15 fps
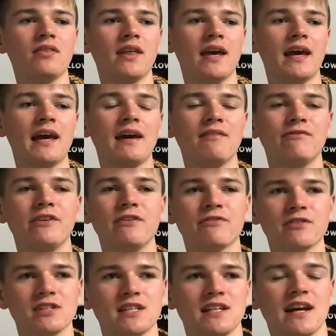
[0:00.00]
They have
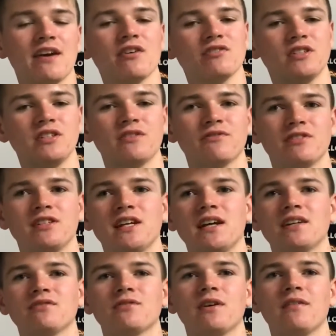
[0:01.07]
different scenarios and different
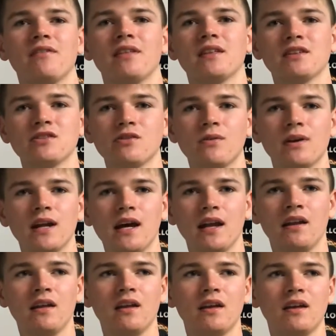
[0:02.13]
settings for everything that's going on.